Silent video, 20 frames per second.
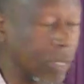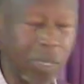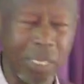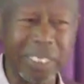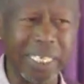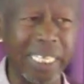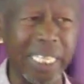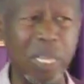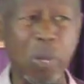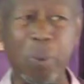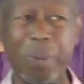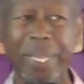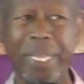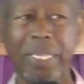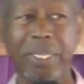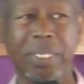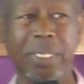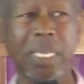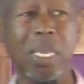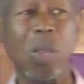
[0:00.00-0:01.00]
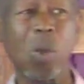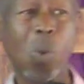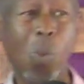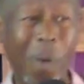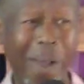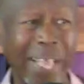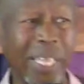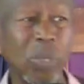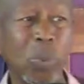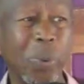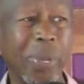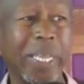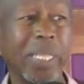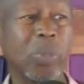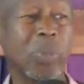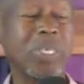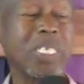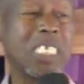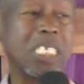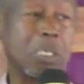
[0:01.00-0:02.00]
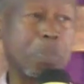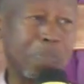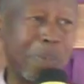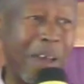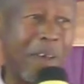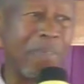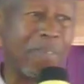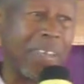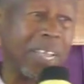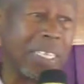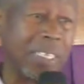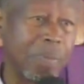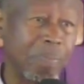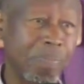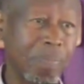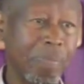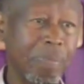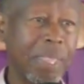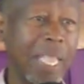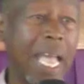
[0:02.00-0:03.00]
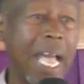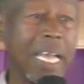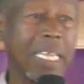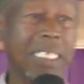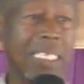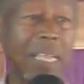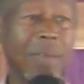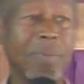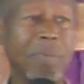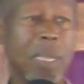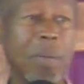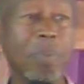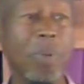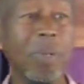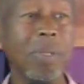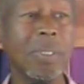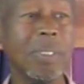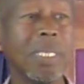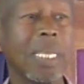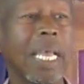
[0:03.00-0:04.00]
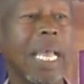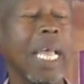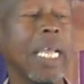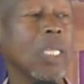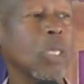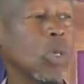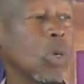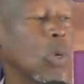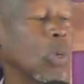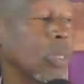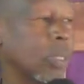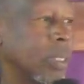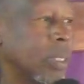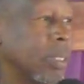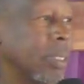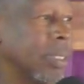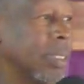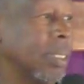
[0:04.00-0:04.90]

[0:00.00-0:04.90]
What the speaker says: are not three wills. One will which is perfect, acceptable, and good.